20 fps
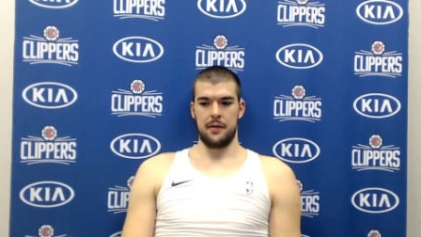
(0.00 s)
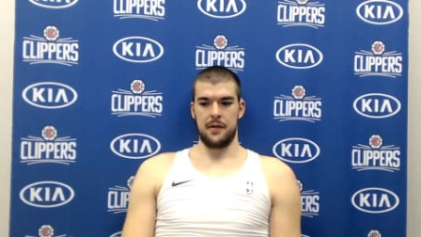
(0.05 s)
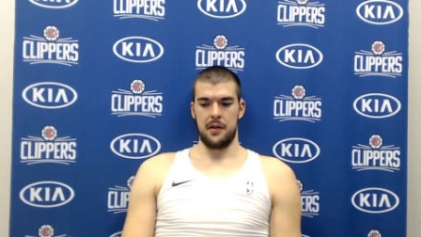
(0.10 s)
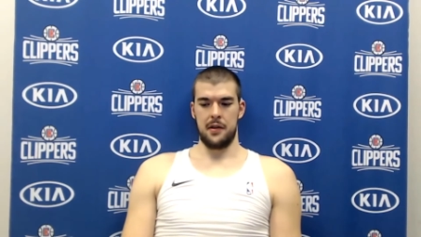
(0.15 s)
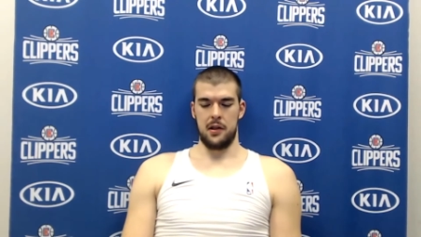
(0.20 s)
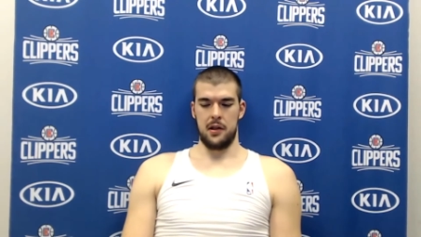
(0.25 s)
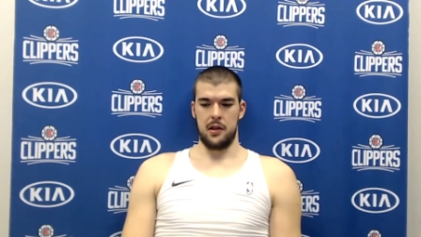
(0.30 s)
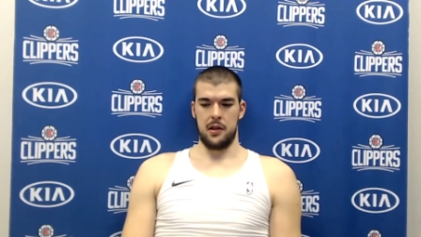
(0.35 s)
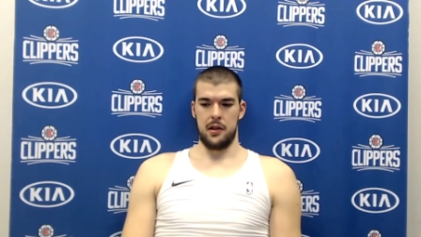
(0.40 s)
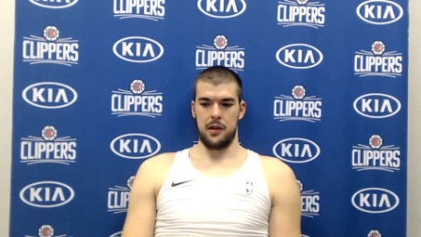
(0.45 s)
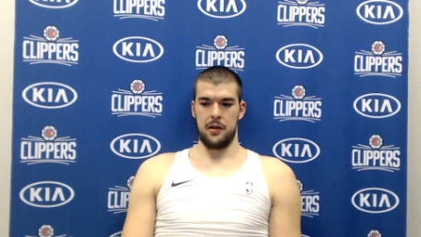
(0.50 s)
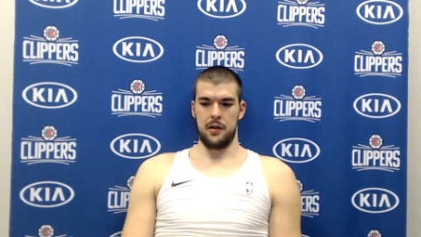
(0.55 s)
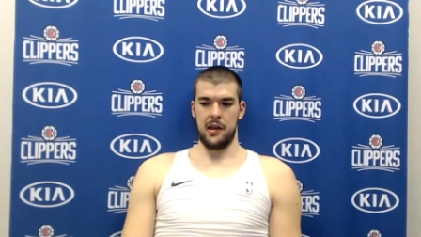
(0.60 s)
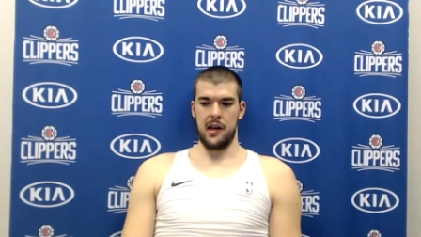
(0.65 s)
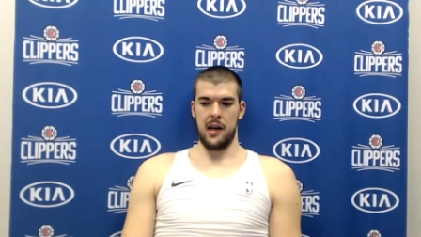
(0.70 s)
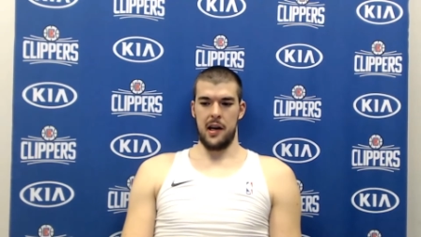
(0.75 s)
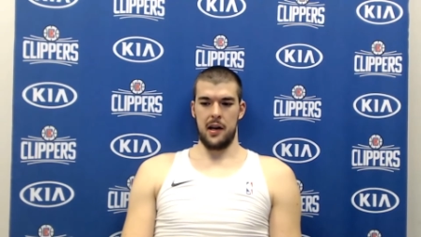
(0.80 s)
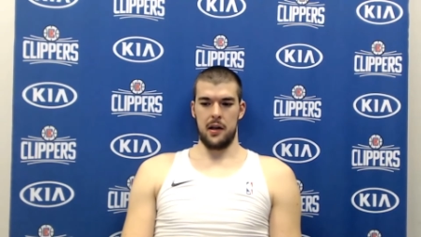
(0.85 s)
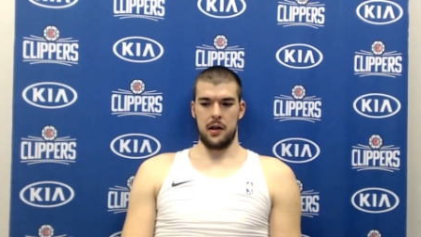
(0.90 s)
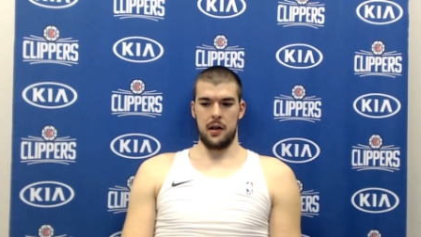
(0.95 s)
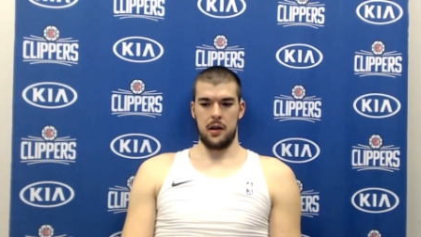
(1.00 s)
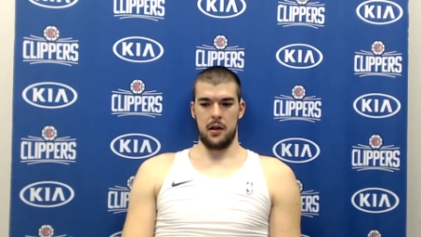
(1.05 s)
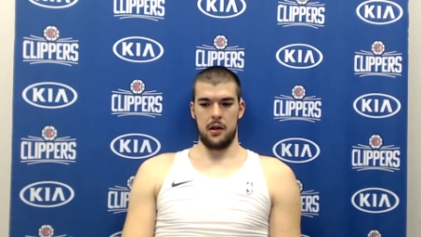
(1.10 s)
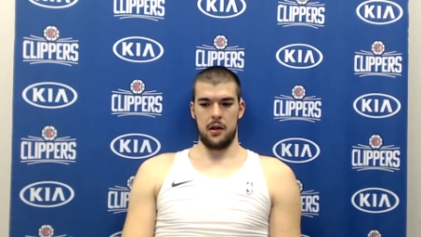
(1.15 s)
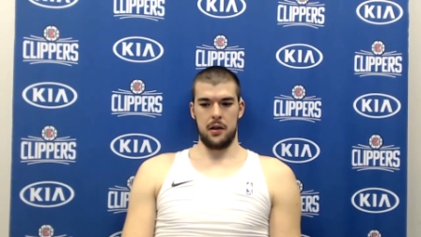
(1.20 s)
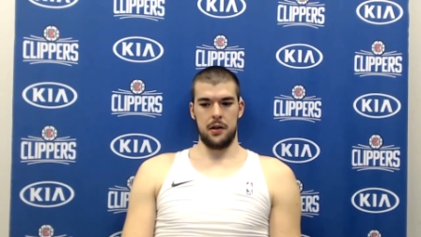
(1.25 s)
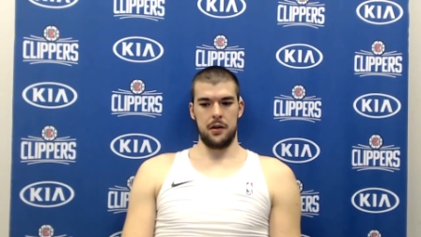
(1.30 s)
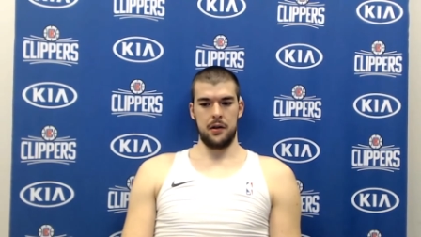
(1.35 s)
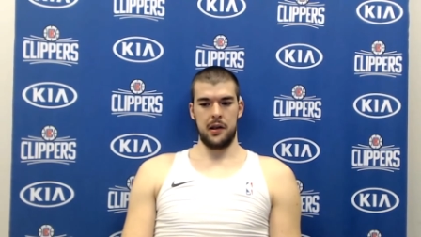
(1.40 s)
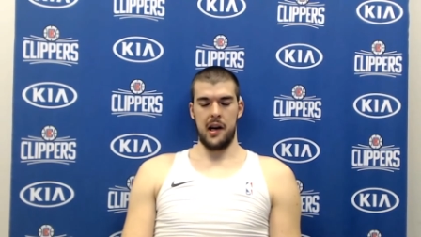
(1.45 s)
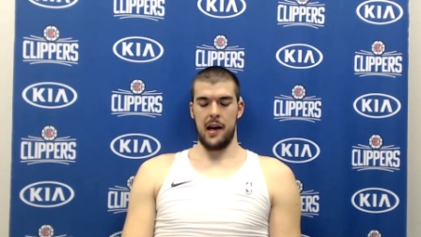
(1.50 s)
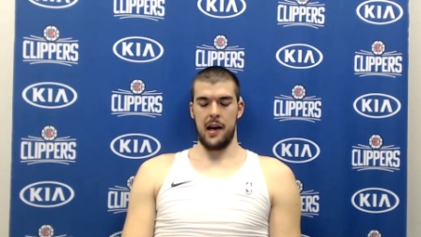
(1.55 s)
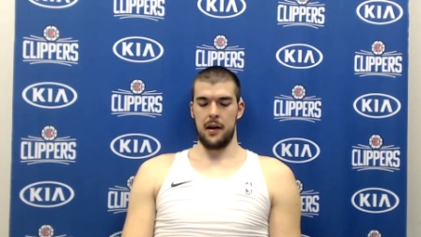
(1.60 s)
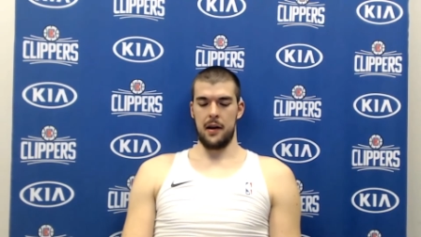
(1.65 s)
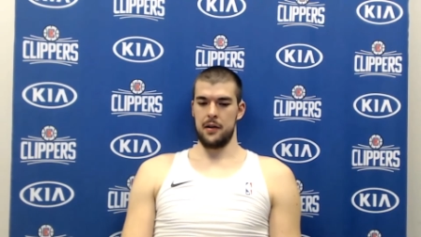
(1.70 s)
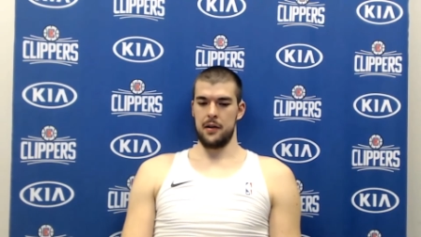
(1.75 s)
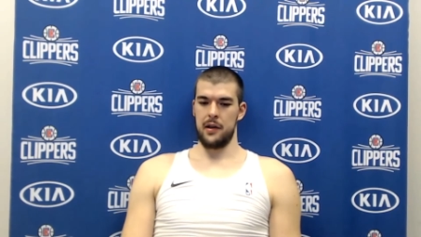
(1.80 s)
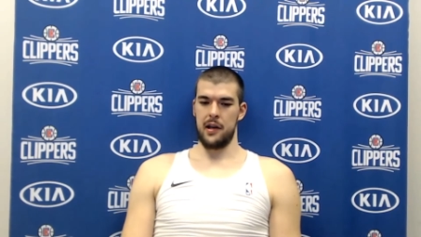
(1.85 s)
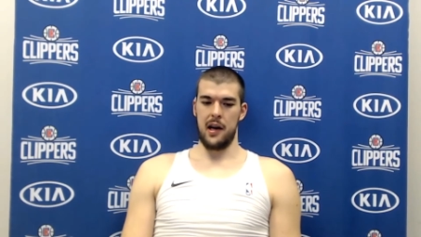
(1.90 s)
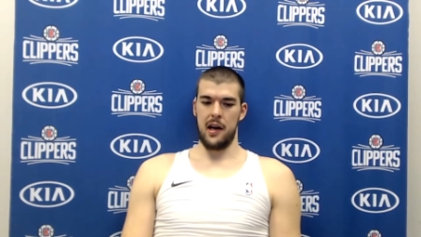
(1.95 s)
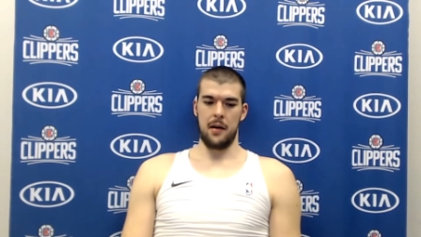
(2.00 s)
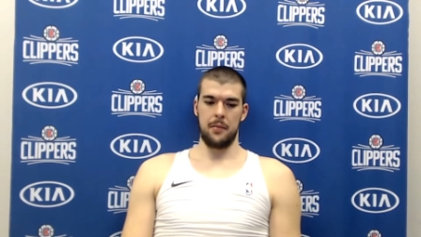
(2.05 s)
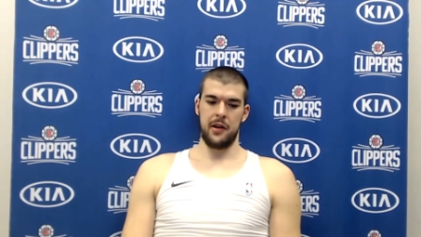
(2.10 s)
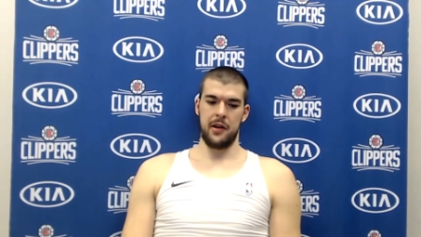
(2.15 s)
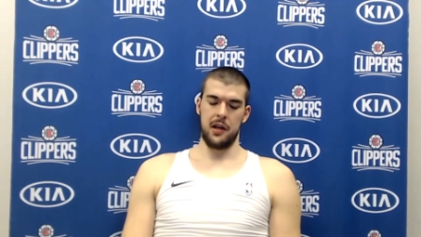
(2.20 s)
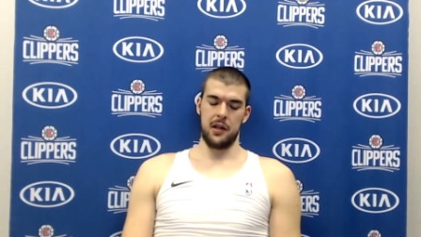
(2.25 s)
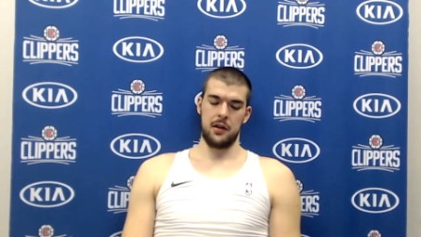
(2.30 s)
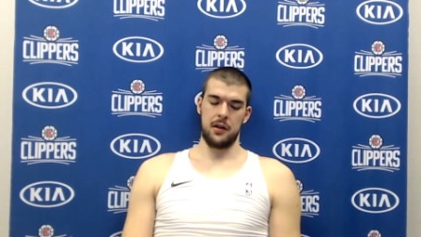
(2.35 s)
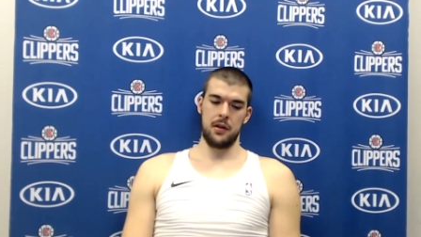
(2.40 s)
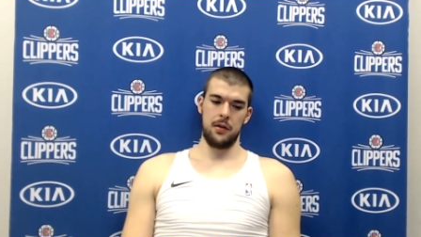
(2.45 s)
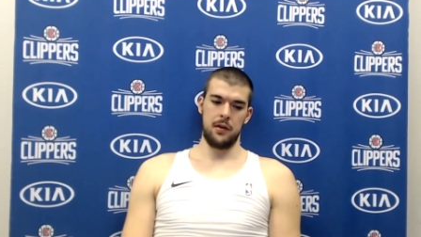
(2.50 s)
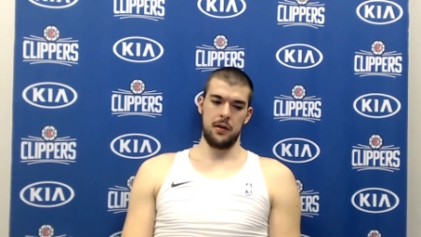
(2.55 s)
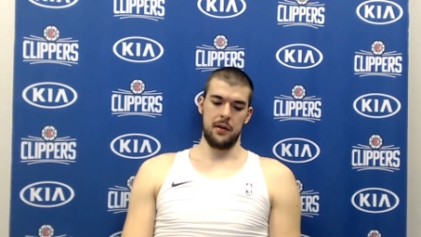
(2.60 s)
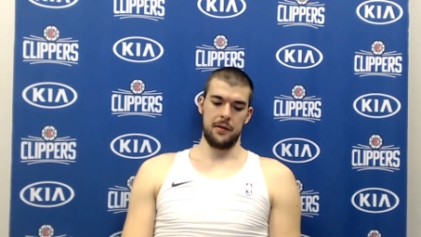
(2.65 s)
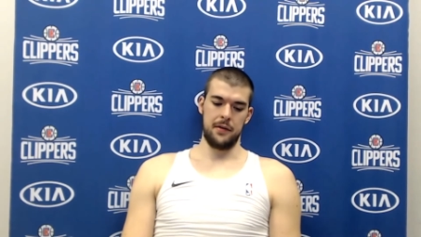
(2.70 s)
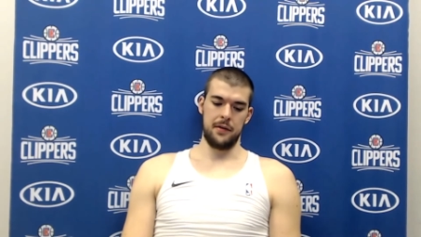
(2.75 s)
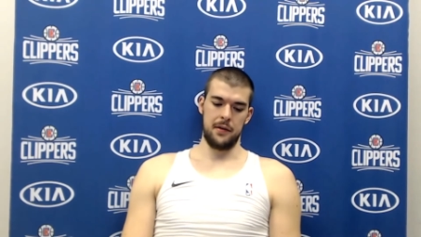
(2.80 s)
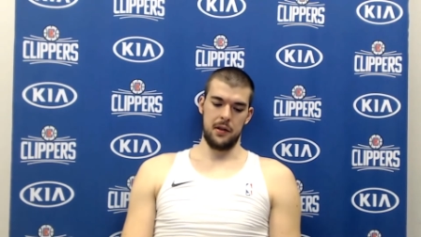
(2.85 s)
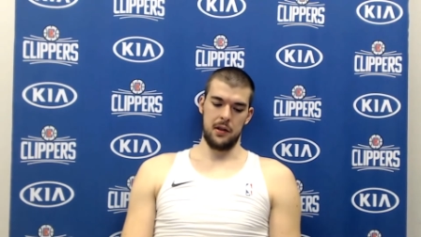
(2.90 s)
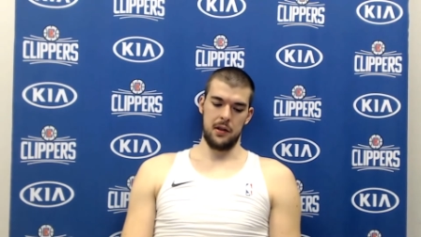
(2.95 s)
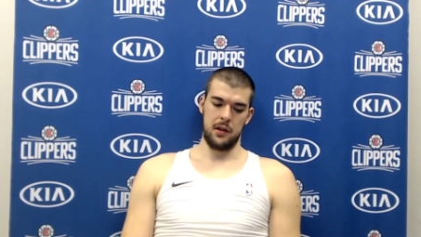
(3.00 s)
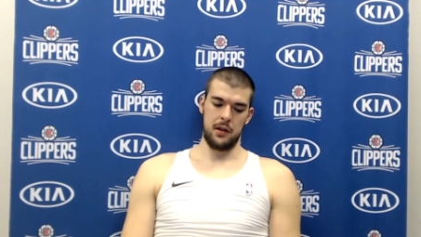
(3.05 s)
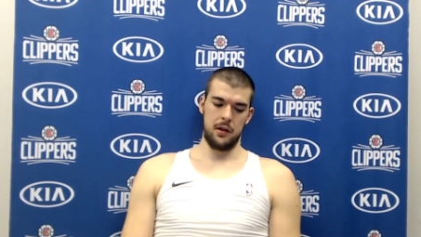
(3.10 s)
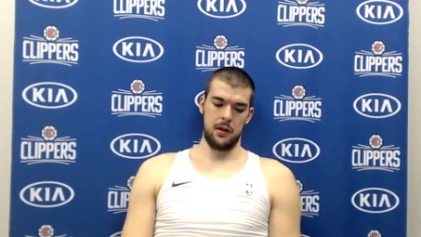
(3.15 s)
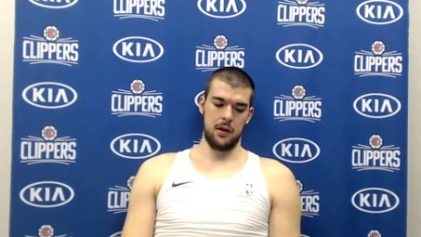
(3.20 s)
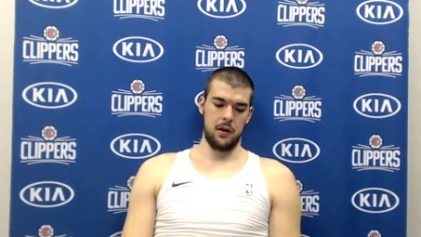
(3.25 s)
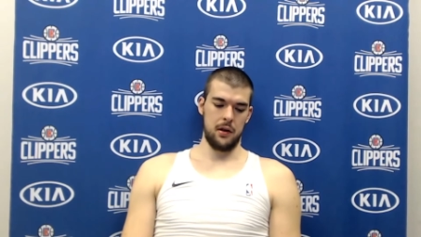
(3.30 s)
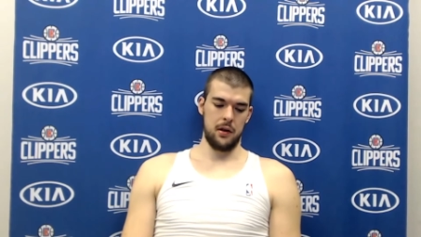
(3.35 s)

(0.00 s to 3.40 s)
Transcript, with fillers: You gotta bring it too. If you